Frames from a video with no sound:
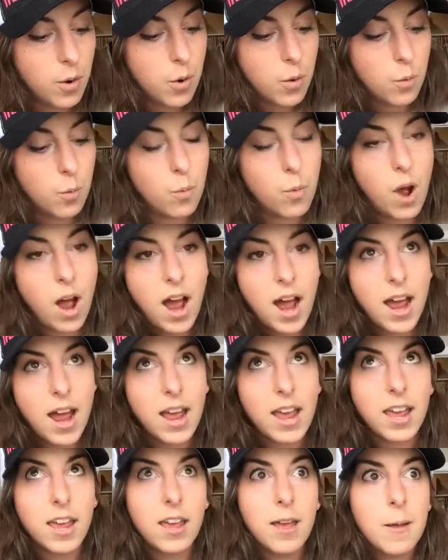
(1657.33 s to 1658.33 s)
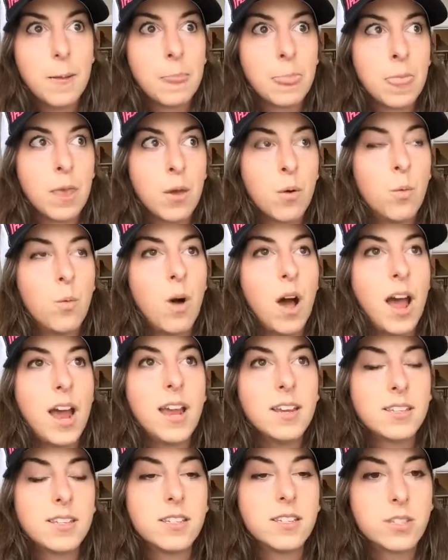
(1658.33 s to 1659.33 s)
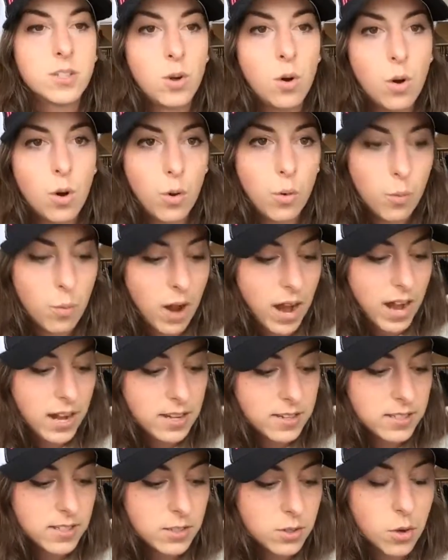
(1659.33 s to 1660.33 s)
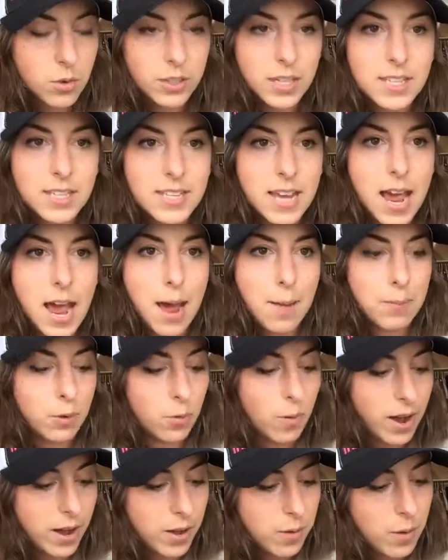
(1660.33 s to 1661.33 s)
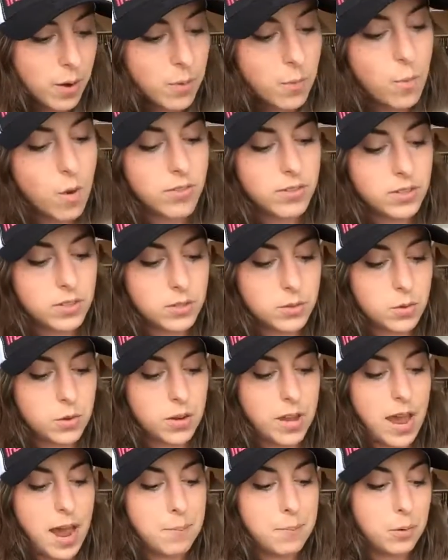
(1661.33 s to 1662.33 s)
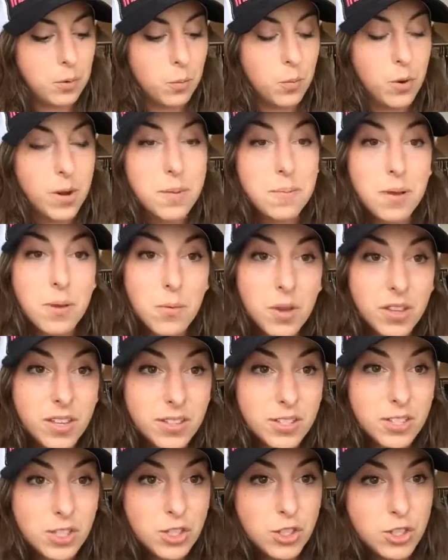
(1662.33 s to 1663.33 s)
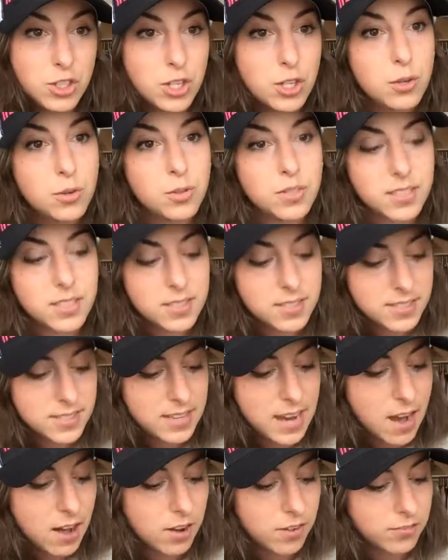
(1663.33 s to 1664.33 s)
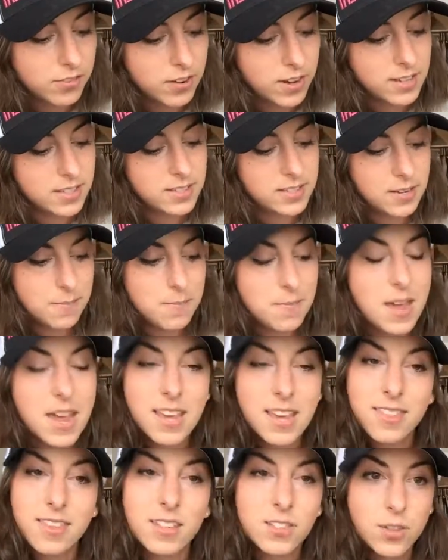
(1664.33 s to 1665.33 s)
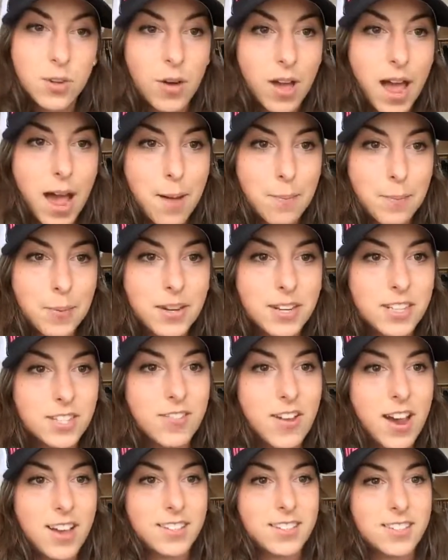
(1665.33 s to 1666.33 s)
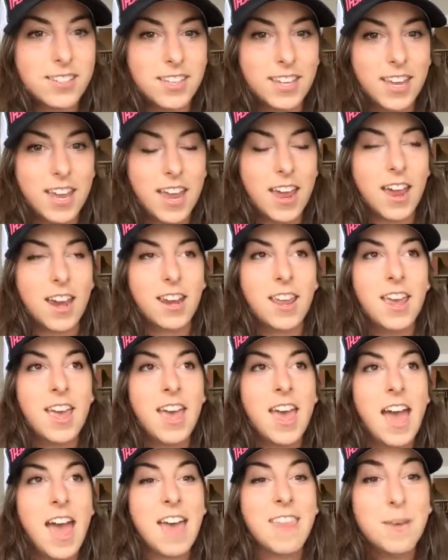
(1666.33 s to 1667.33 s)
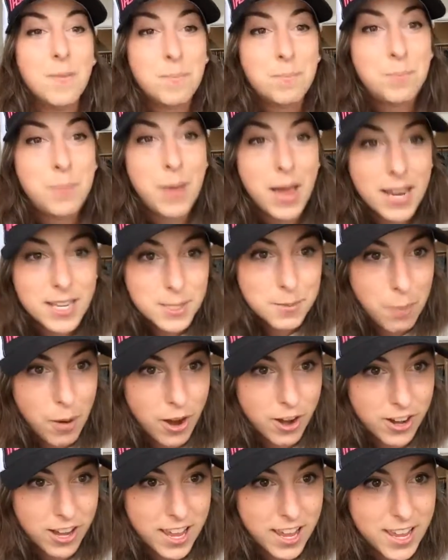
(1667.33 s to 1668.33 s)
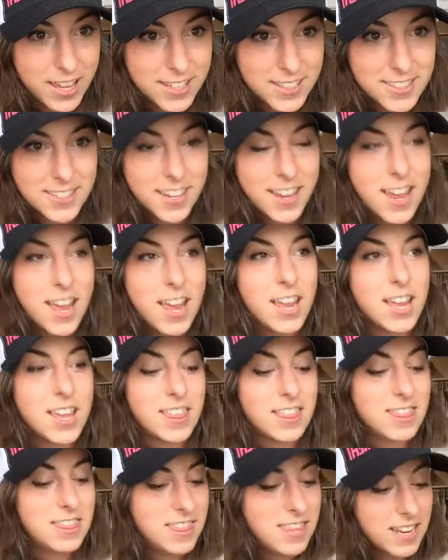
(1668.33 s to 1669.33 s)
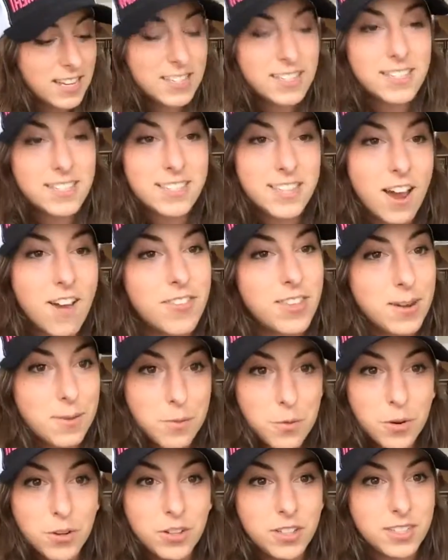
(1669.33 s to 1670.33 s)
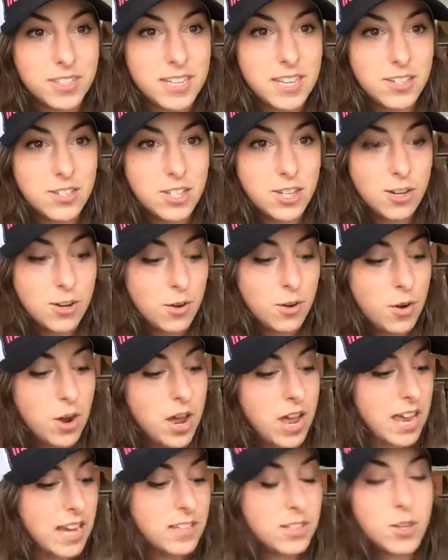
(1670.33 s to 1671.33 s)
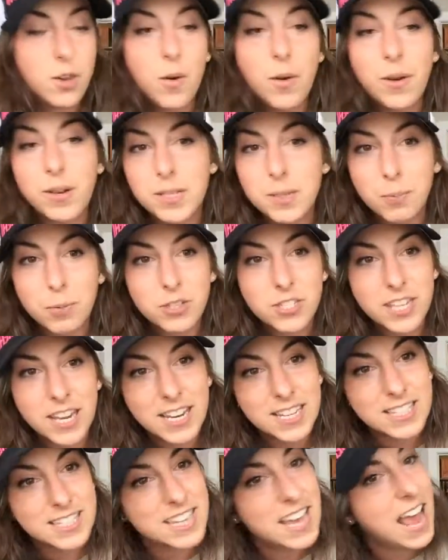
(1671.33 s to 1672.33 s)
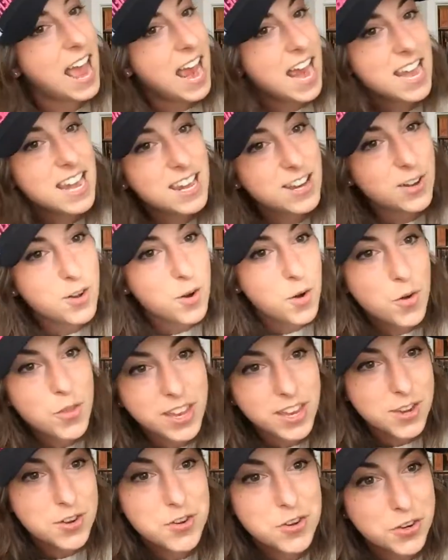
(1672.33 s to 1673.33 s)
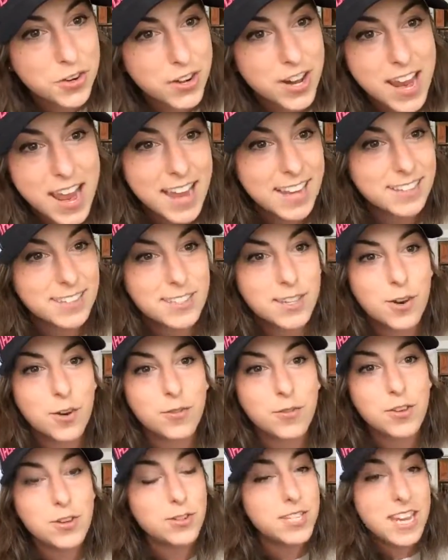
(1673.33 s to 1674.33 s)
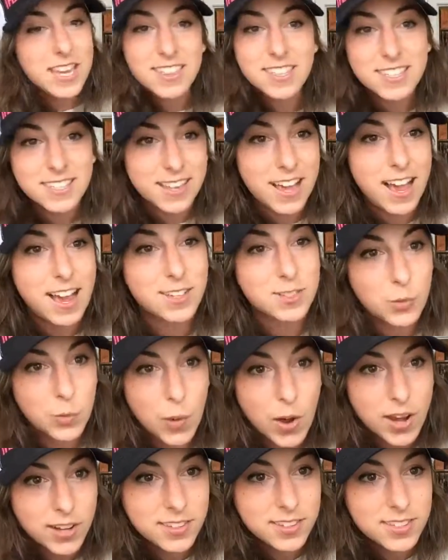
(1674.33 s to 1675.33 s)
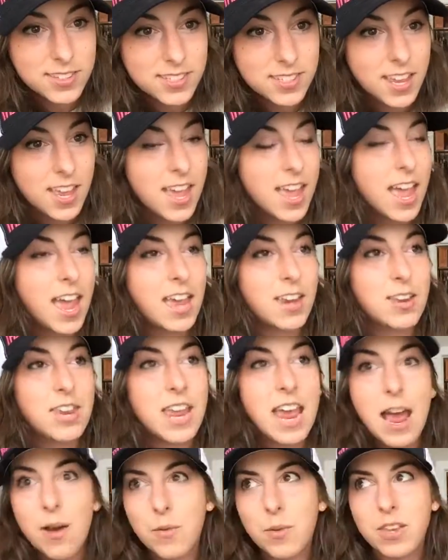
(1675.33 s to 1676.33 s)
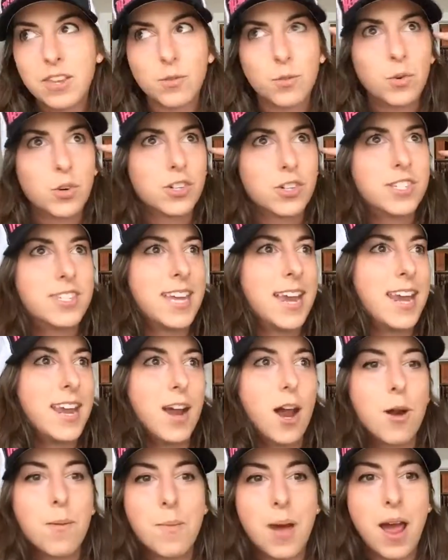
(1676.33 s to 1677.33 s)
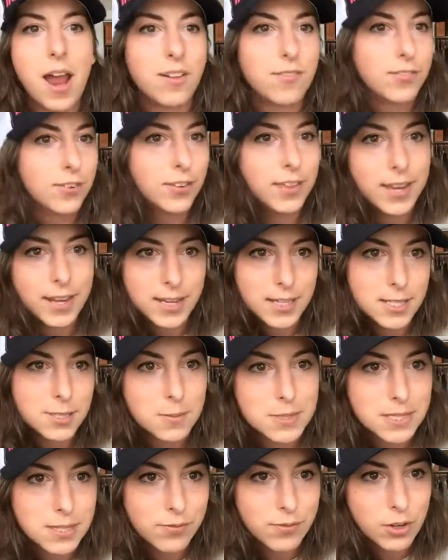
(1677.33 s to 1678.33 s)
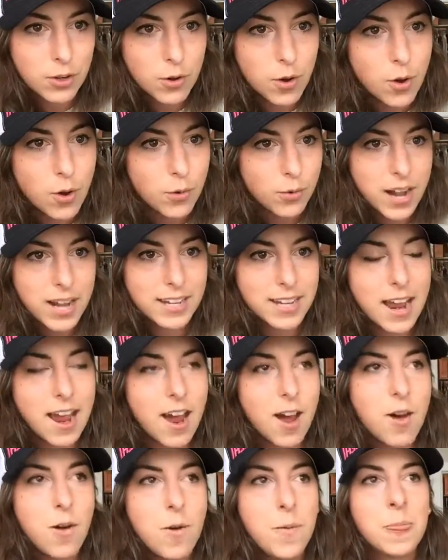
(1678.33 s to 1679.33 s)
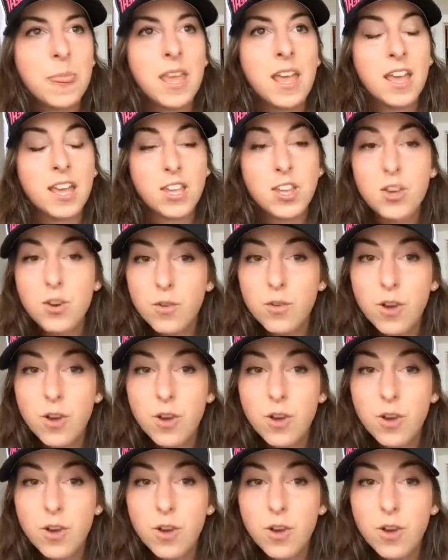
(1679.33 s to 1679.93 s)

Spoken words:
why does this goal need to happen? Why do I want this goal to happen? What am I willing to do to sacrifice to make this goal happen as fast as it can? And the best part is, this stuff that I'm going to teach you is going to pertain to any goal that you create. So if you take this class once, and we're setting our mind for like a specific goal right now, you